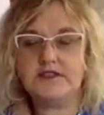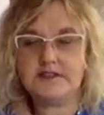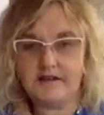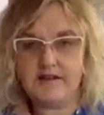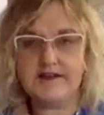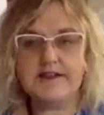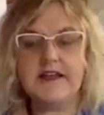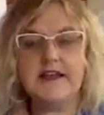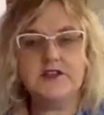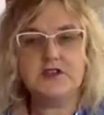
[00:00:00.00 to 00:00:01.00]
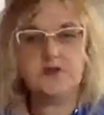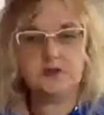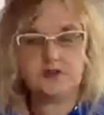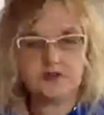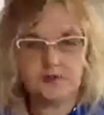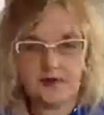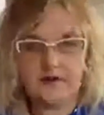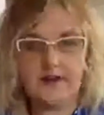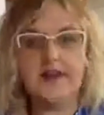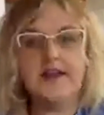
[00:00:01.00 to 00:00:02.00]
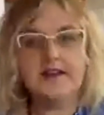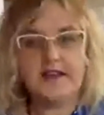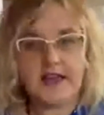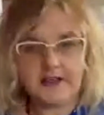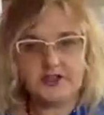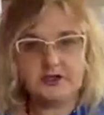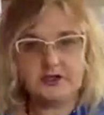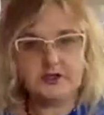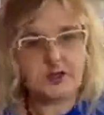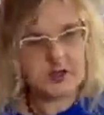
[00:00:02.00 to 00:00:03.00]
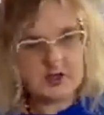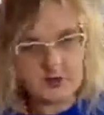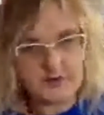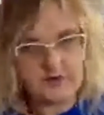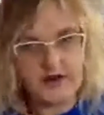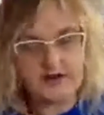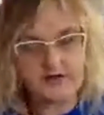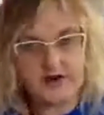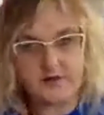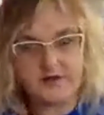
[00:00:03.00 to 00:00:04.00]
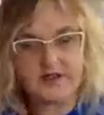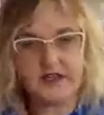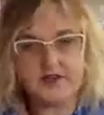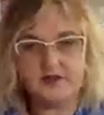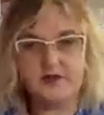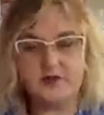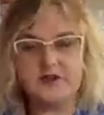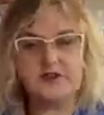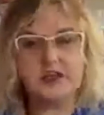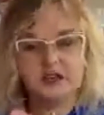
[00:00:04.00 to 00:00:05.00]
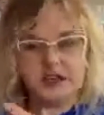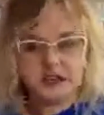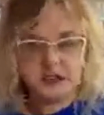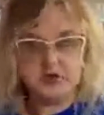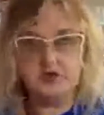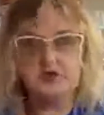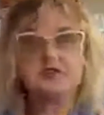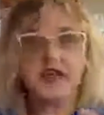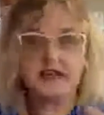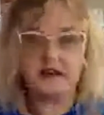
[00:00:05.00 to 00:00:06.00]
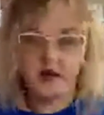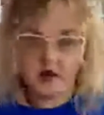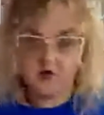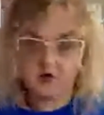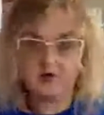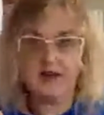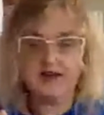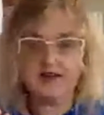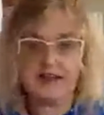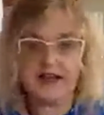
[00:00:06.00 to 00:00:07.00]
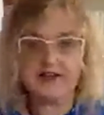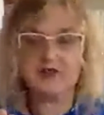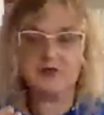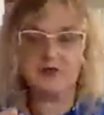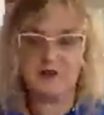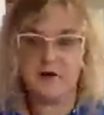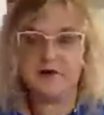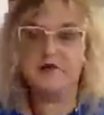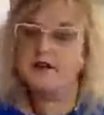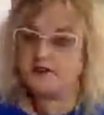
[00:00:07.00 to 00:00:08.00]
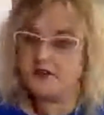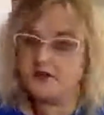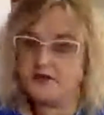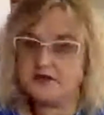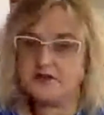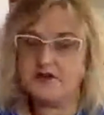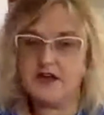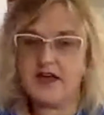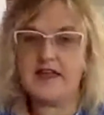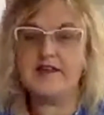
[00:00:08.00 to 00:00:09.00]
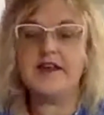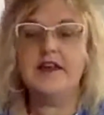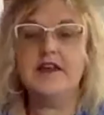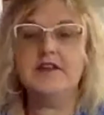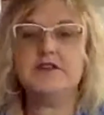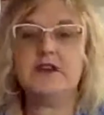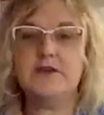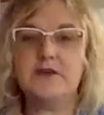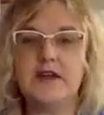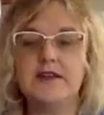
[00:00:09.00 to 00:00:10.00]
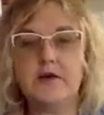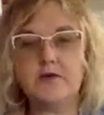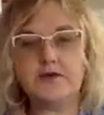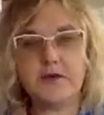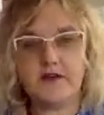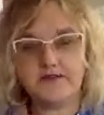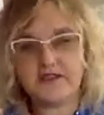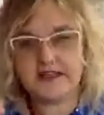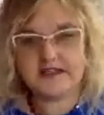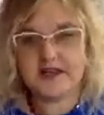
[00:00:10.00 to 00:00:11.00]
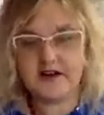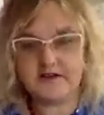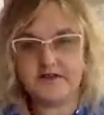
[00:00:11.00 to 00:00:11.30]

decide, do you wish to buy the actual copyright from it? In other words, that you then own the actual copyright to it, okay? So that would be obviously a certain